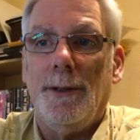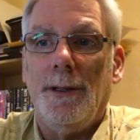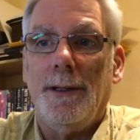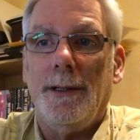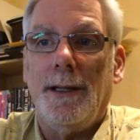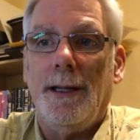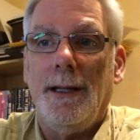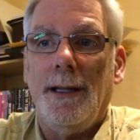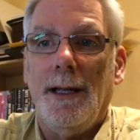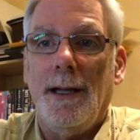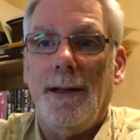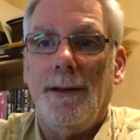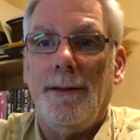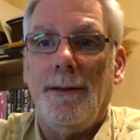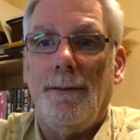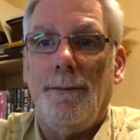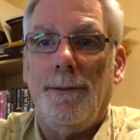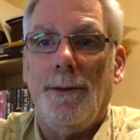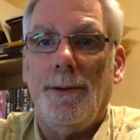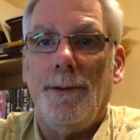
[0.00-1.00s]
looking at
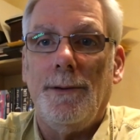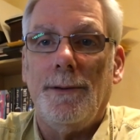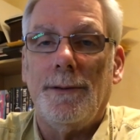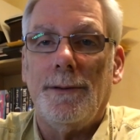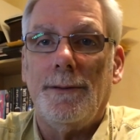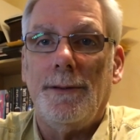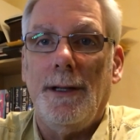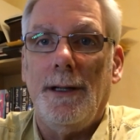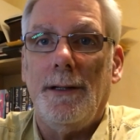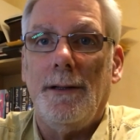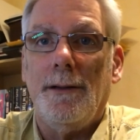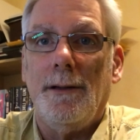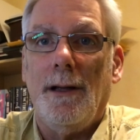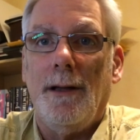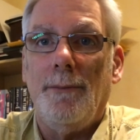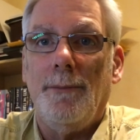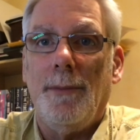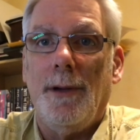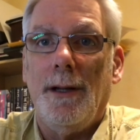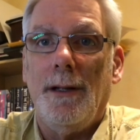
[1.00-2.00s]
the photos taken
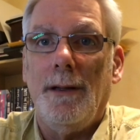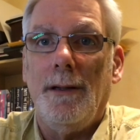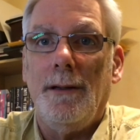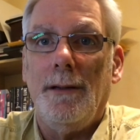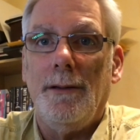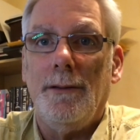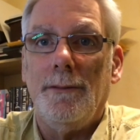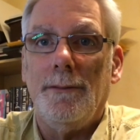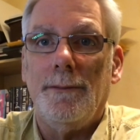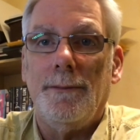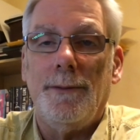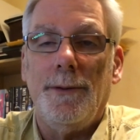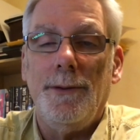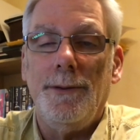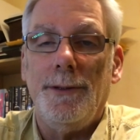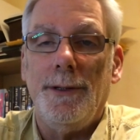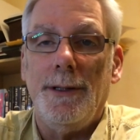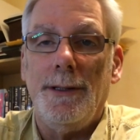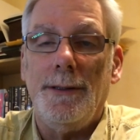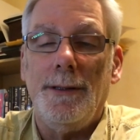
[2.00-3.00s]
on my
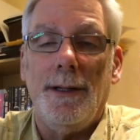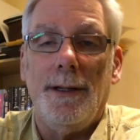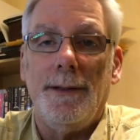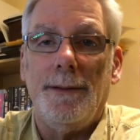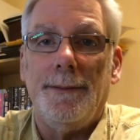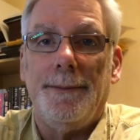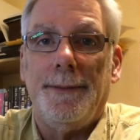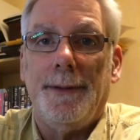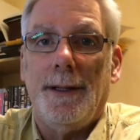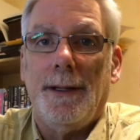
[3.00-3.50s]
Fuji that